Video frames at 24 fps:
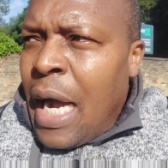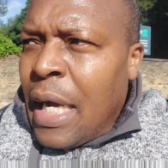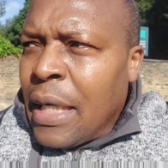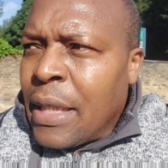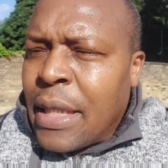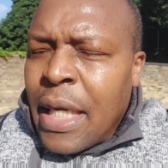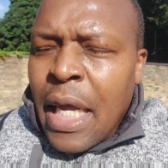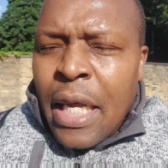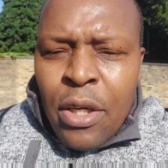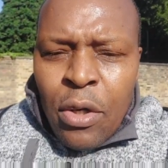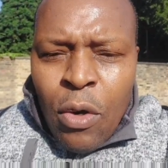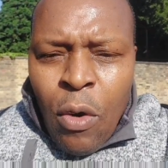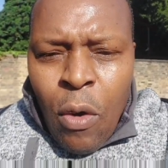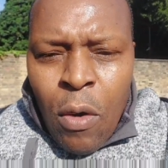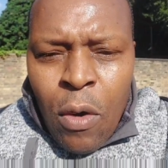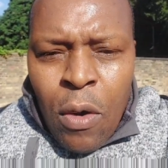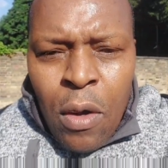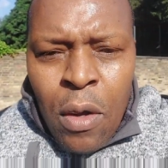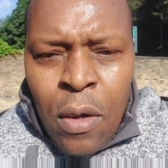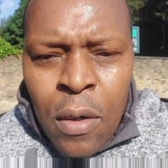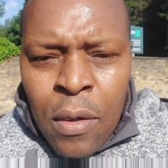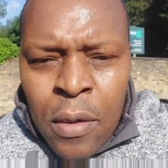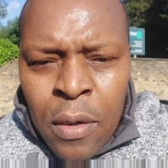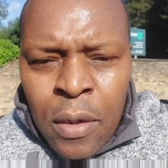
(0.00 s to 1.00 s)
said no,
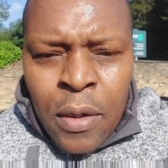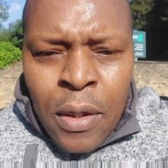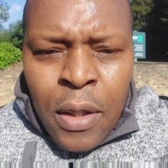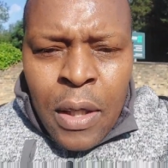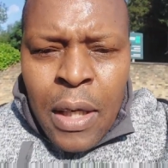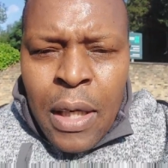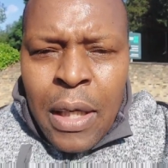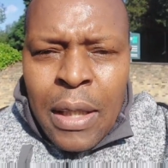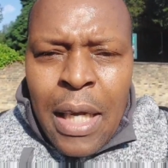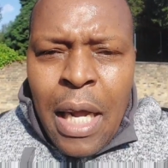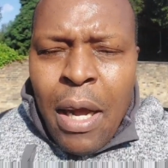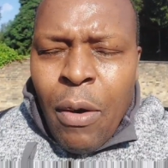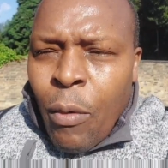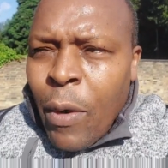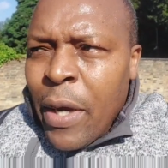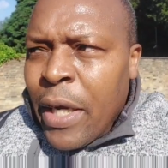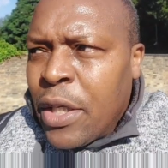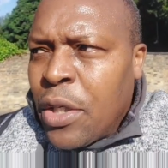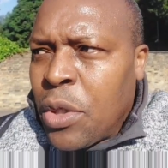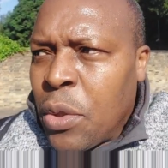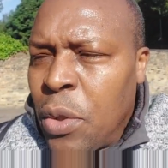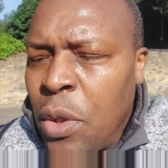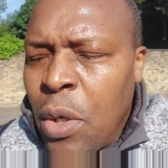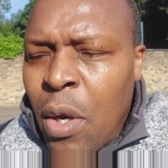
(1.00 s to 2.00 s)
that we
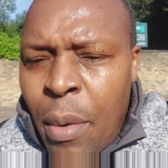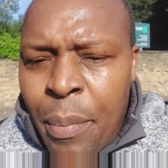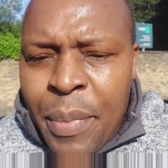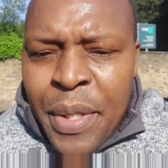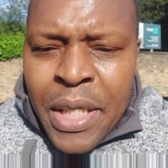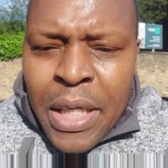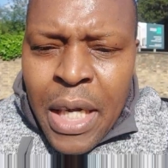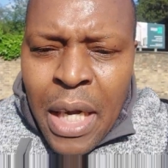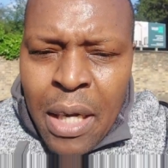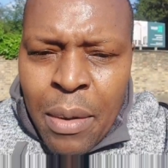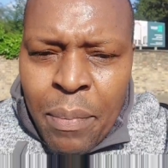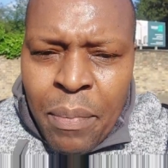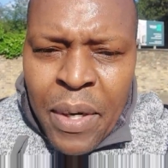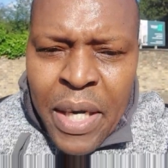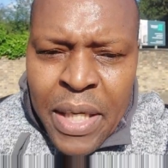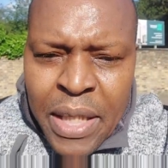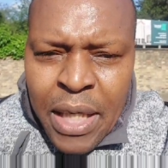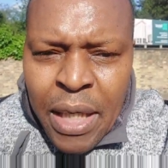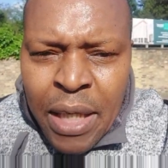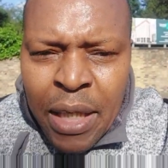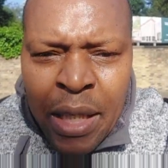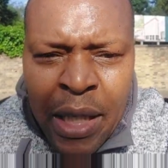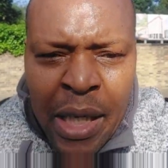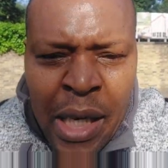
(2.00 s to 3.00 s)
should not be
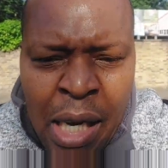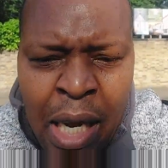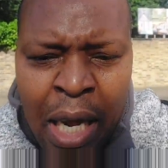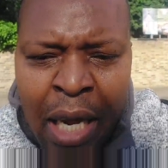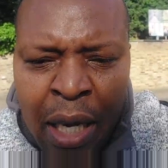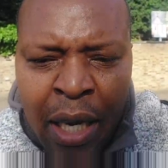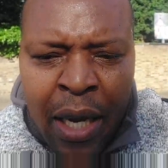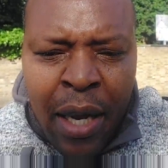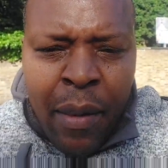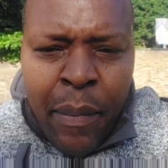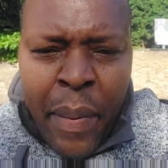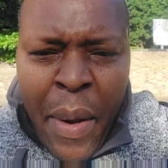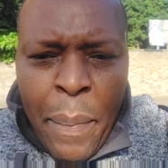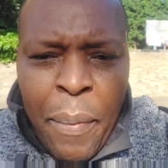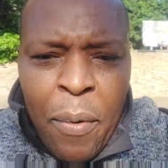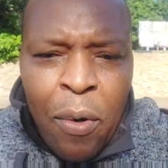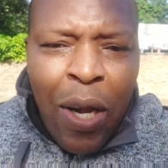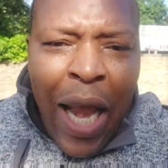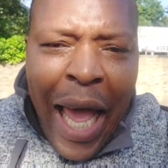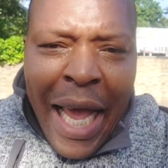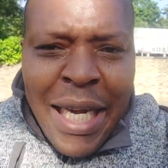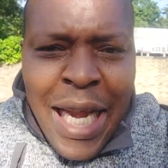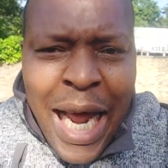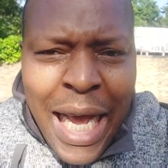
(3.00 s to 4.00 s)
celebrating people
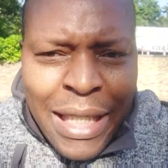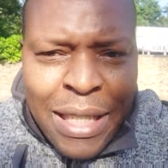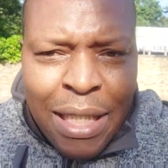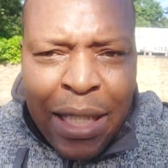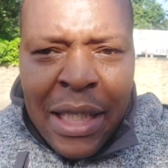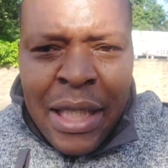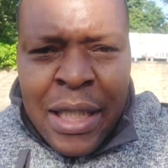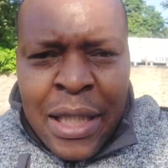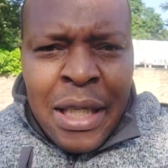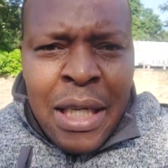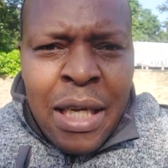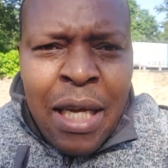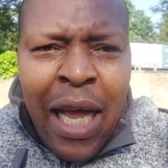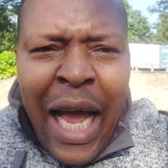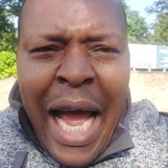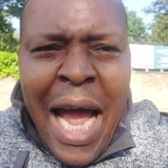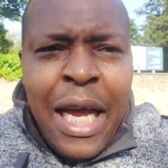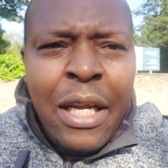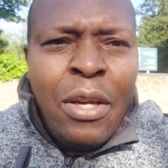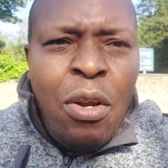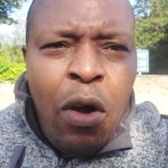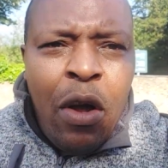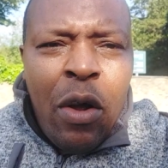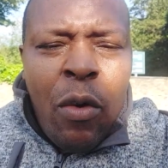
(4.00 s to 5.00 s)
like that.
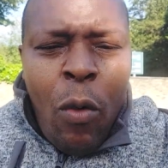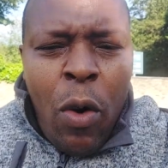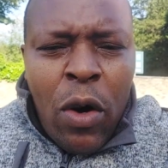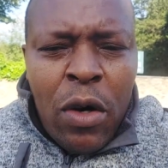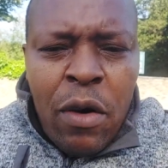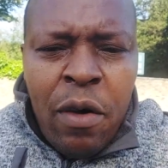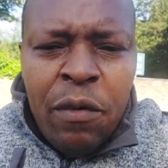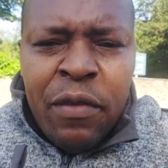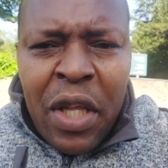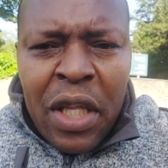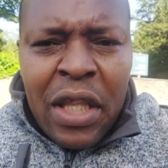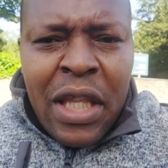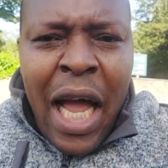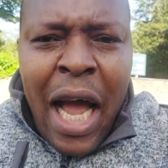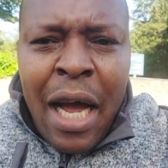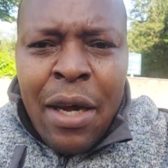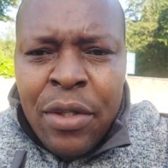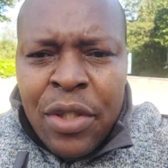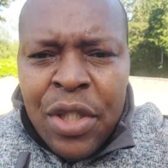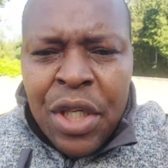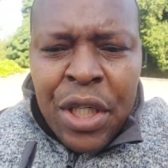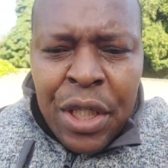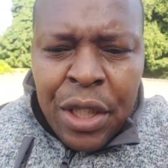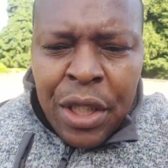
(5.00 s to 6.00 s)
I know in one of the
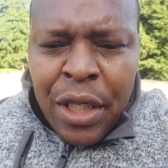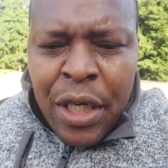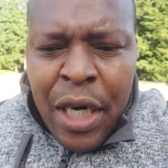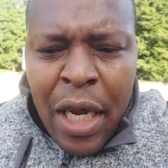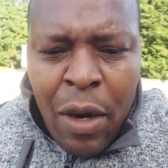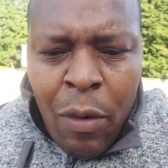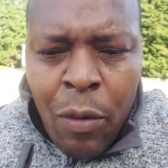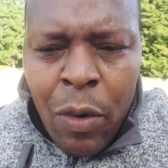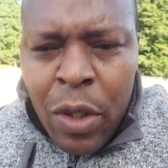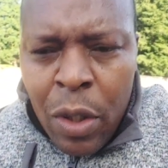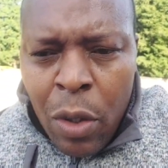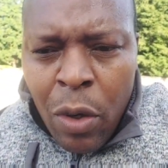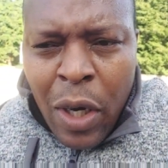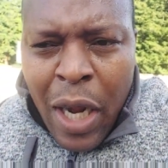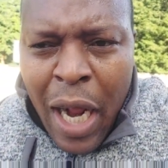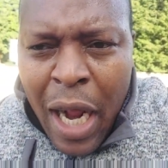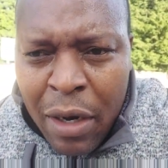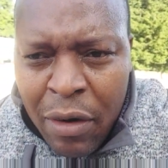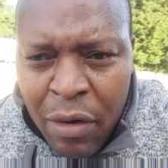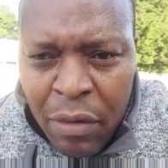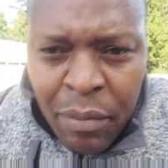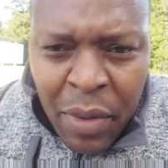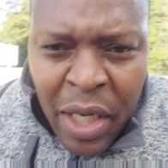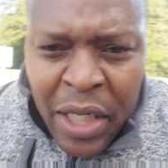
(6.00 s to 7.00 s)
towns in Nnewi local
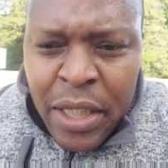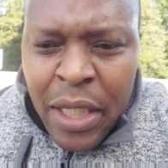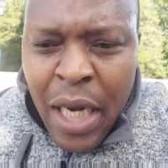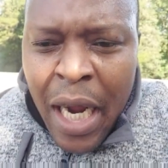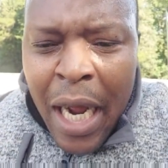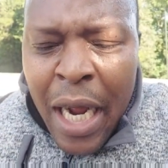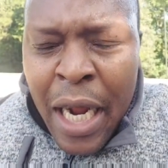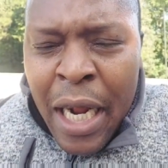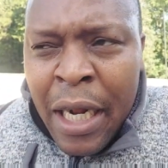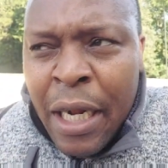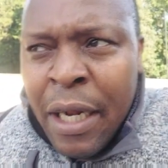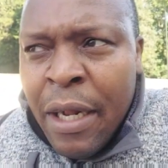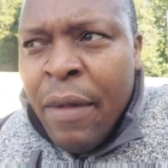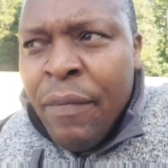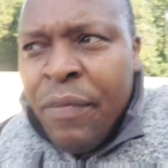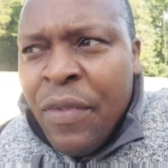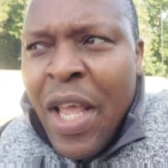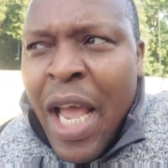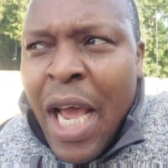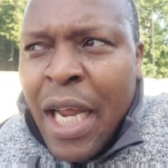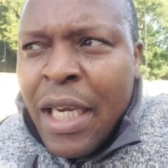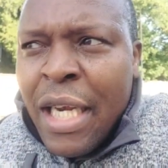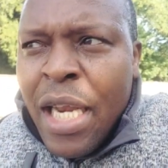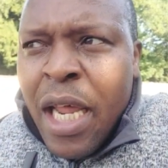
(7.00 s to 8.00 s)
government,
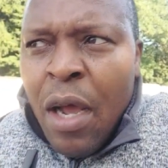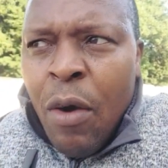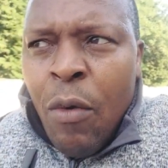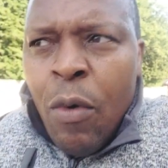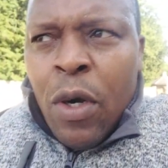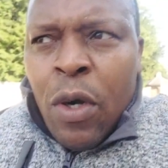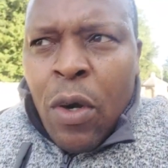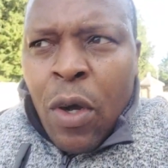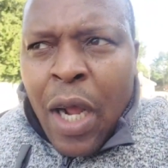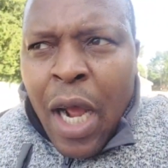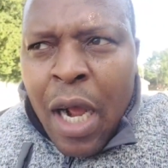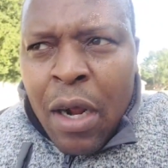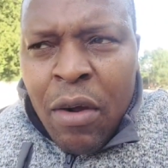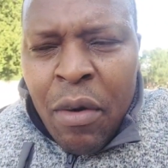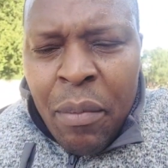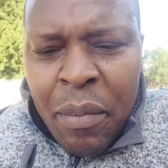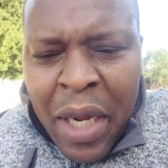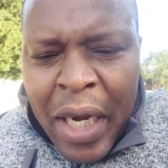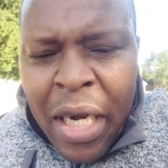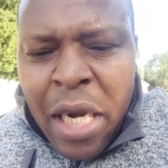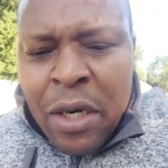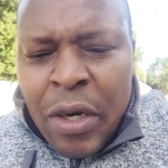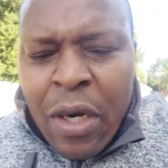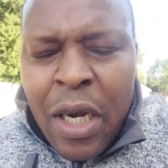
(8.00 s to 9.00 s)
near Nnewi local
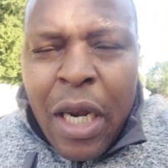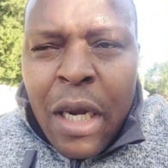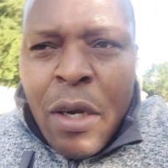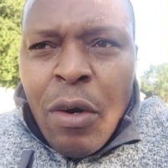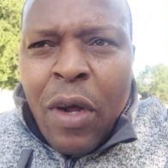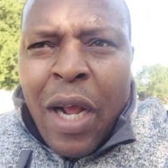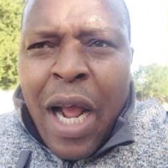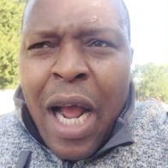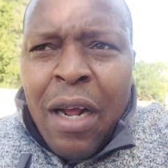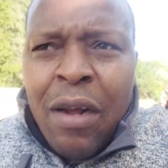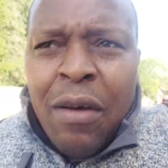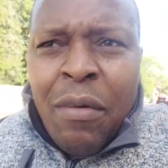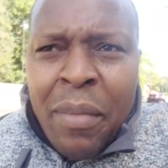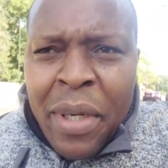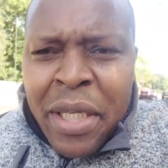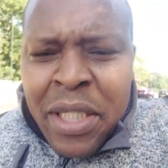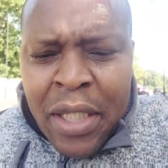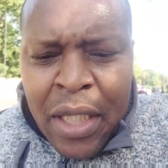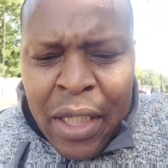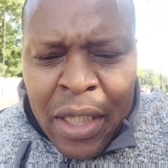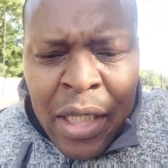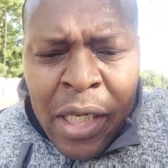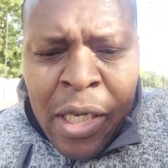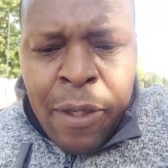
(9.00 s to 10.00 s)
government, another local
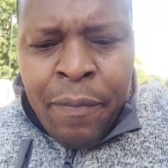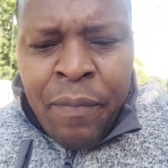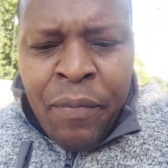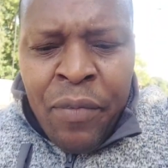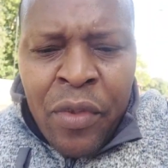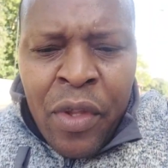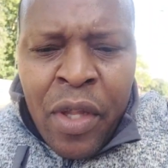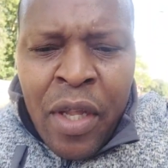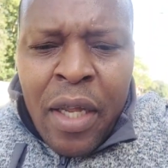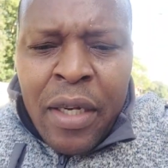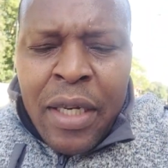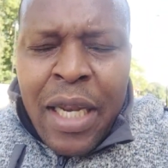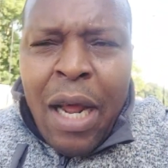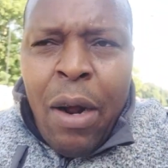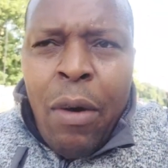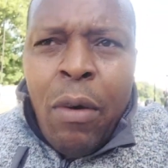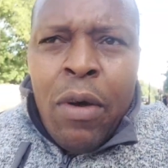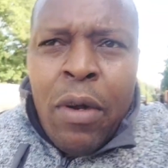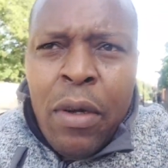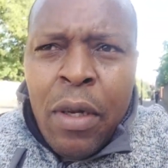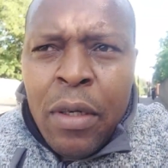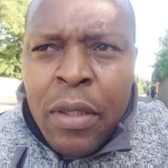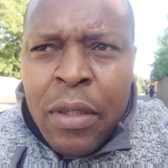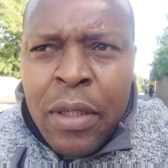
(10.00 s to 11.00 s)
government,
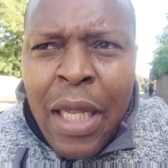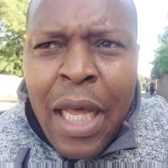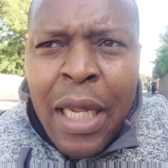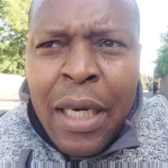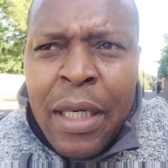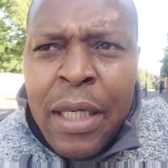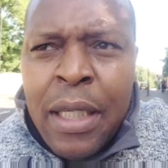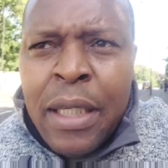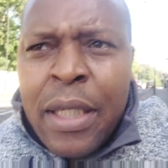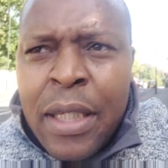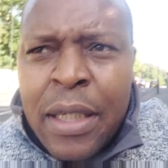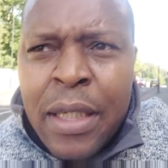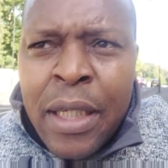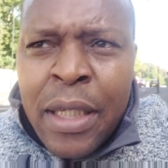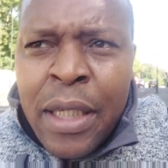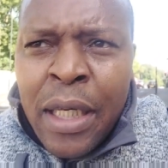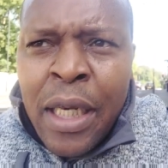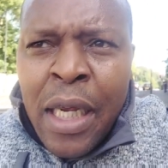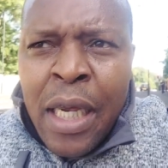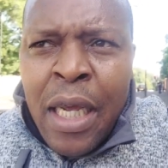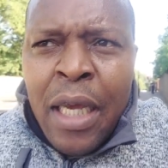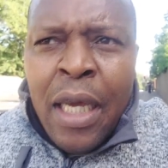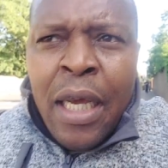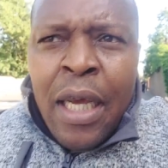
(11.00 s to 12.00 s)
there is
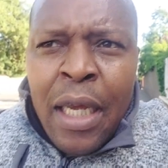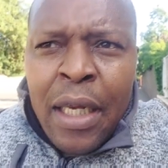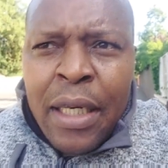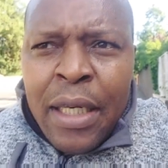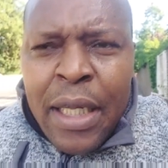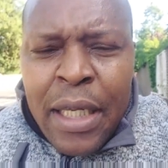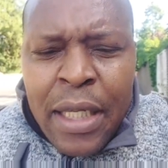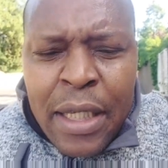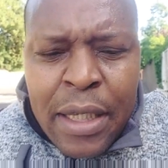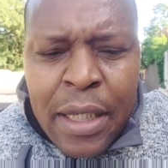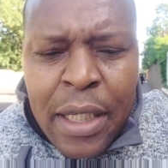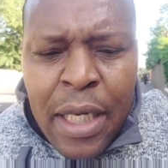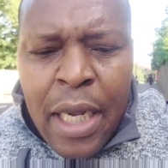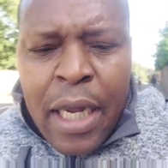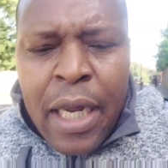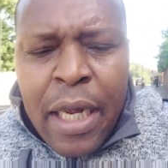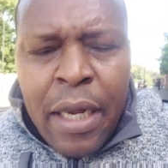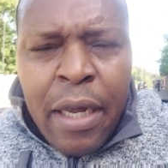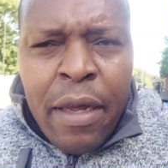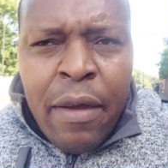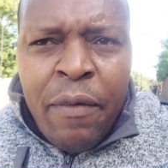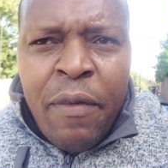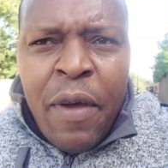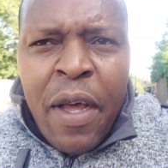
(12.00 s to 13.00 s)
this
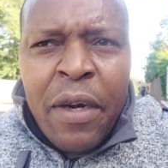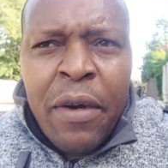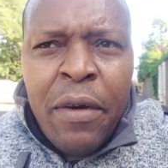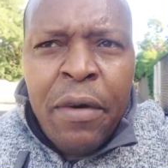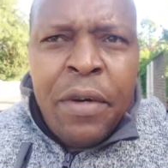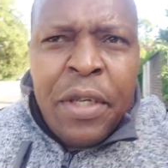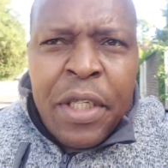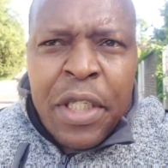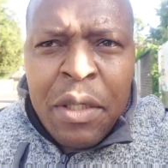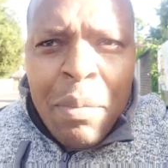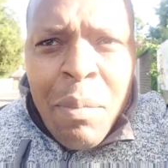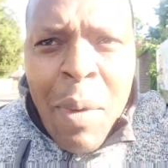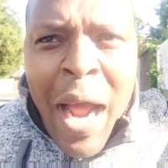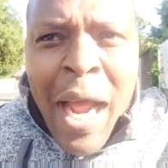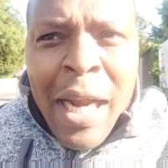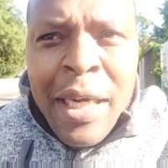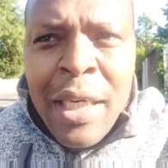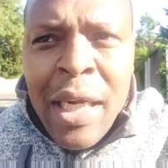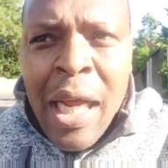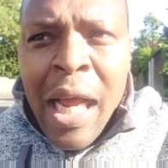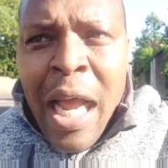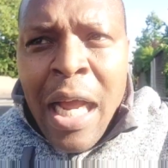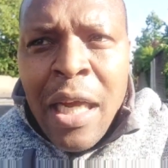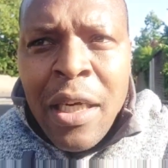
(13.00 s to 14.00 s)
very rich man
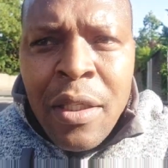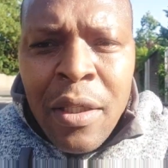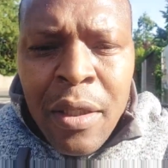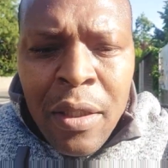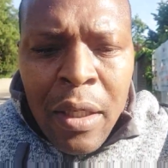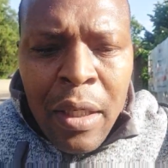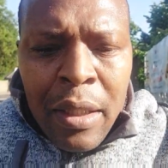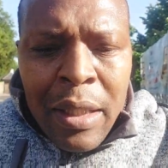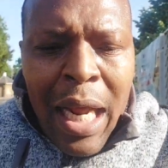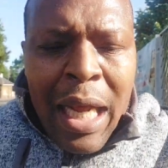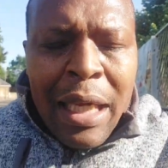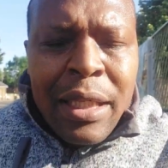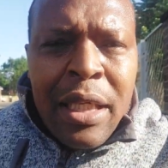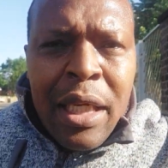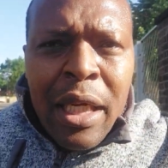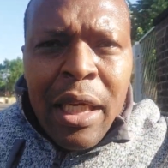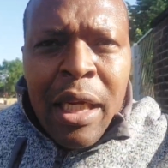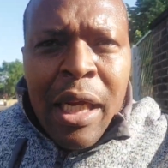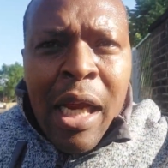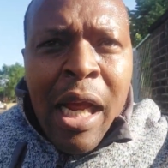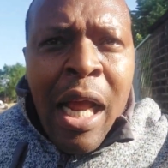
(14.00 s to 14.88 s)
that